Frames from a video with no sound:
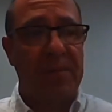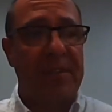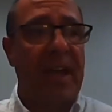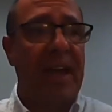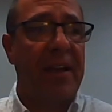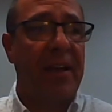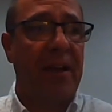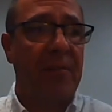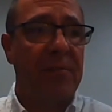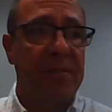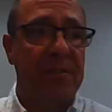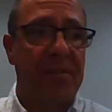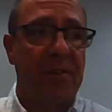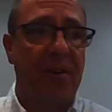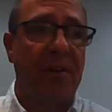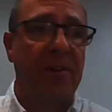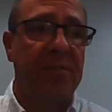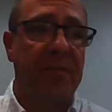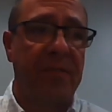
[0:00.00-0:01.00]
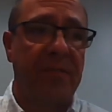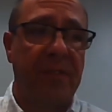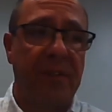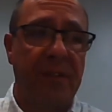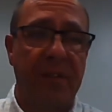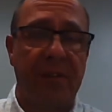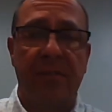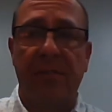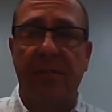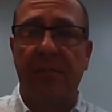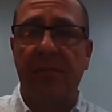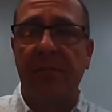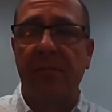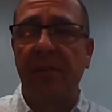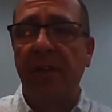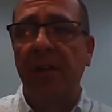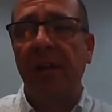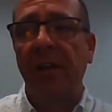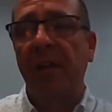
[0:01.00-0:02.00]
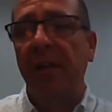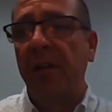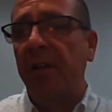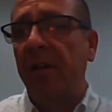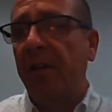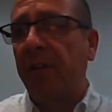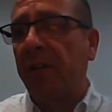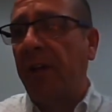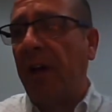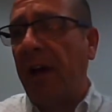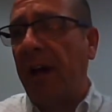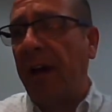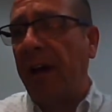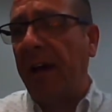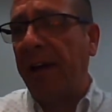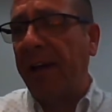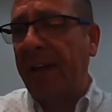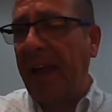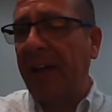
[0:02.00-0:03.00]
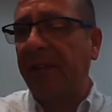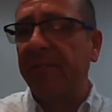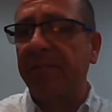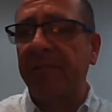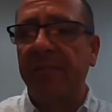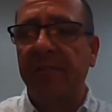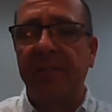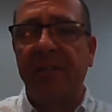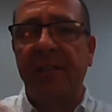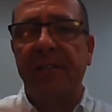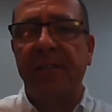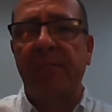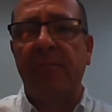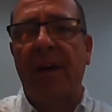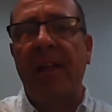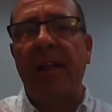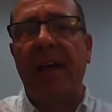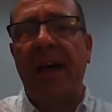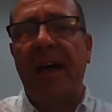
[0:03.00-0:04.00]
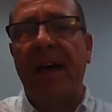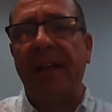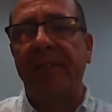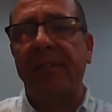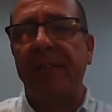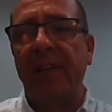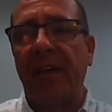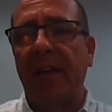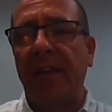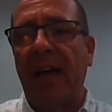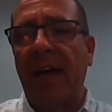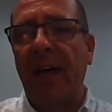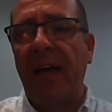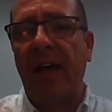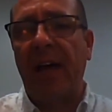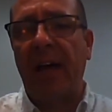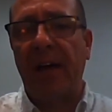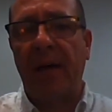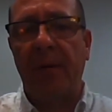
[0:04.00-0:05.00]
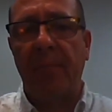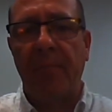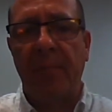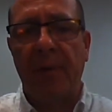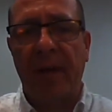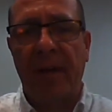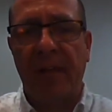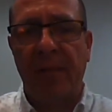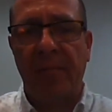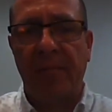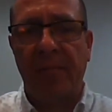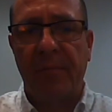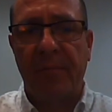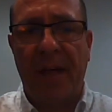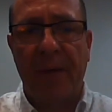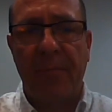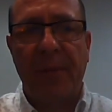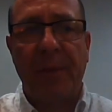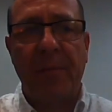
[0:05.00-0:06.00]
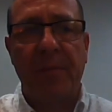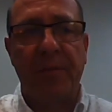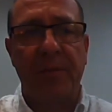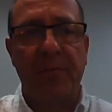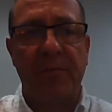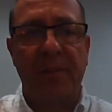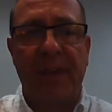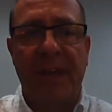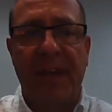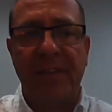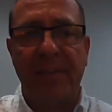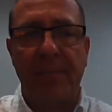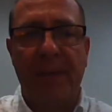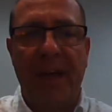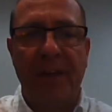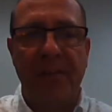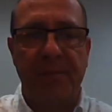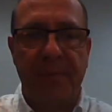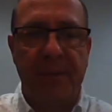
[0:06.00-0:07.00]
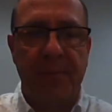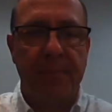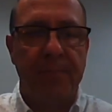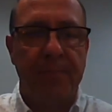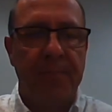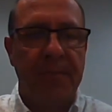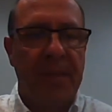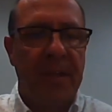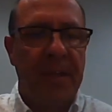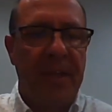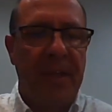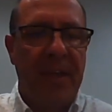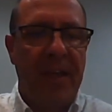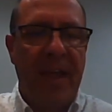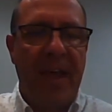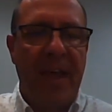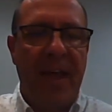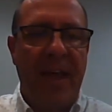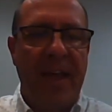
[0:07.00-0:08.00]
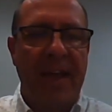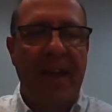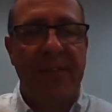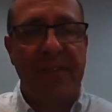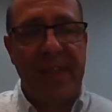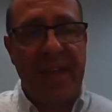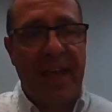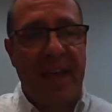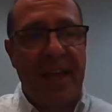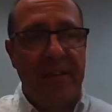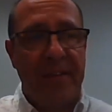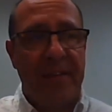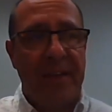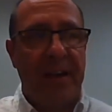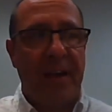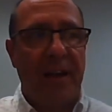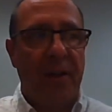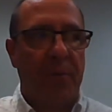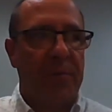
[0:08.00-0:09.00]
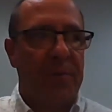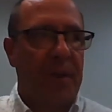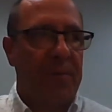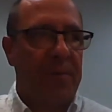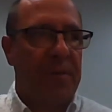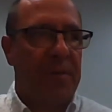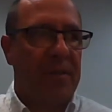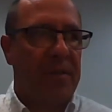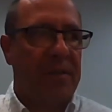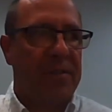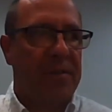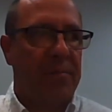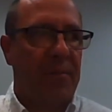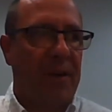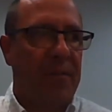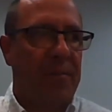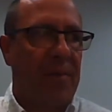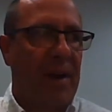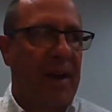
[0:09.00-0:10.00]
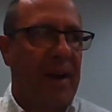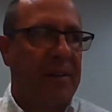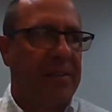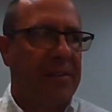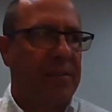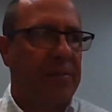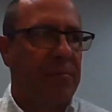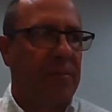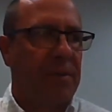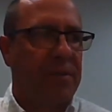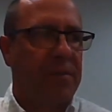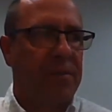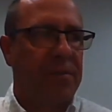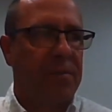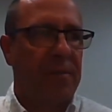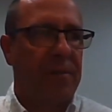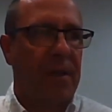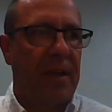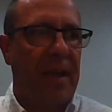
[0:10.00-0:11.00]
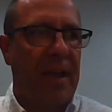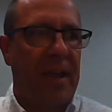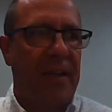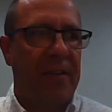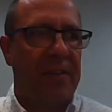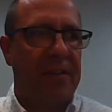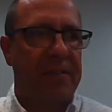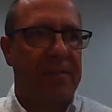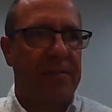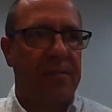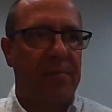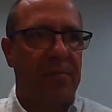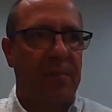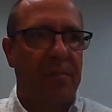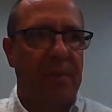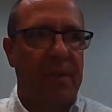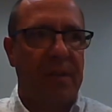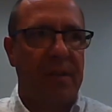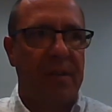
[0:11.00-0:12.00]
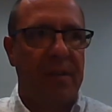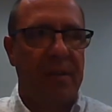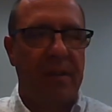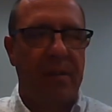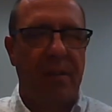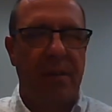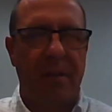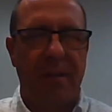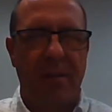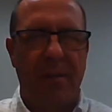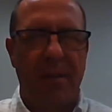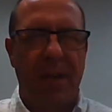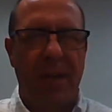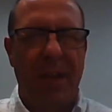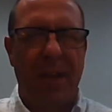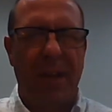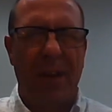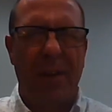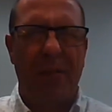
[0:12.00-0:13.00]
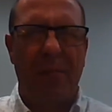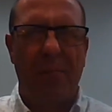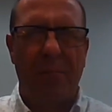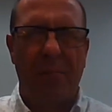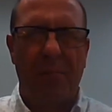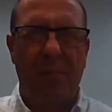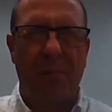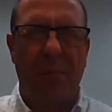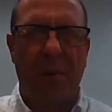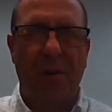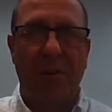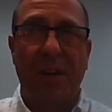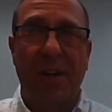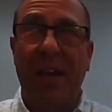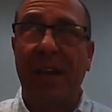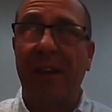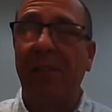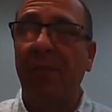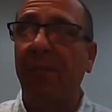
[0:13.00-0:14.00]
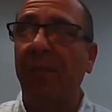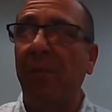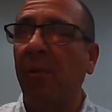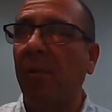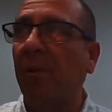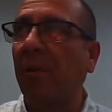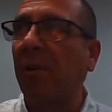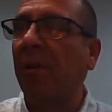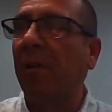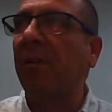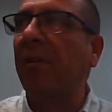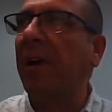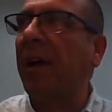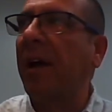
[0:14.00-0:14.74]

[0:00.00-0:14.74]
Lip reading: again, I was in charge of clinical counselors as well as a lot of people doing case management. And after that, then I opened up this private practice, which we've been here working for